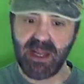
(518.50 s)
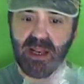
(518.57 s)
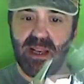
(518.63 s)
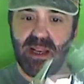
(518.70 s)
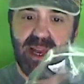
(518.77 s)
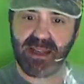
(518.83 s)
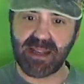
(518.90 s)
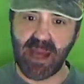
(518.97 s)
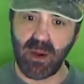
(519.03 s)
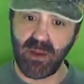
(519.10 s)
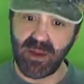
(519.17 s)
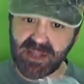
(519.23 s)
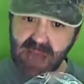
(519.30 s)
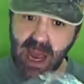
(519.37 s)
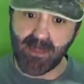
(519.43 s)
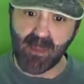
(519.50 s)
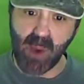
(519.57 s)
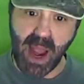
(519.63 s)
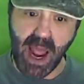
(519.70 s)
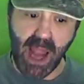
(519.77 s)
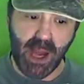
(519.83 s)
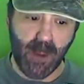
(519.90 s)
lay it down on the top
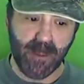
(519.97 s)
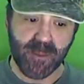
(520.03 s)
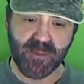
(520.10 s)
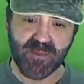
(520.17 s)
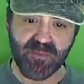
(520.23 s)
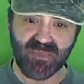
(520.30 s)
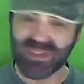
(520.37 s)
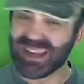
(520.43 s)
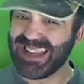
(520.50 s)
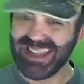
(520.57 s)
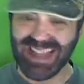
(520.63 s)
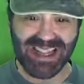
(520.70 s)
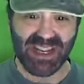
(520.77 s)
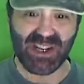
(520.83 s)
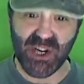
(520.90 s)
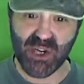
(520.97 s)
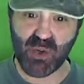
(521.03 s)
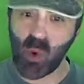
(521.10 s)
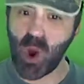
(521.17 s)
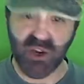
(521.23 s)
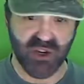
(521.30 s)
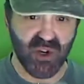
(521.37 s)
rack, let the
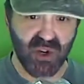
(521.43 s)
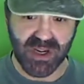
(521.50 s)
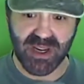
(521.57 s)
dishwasher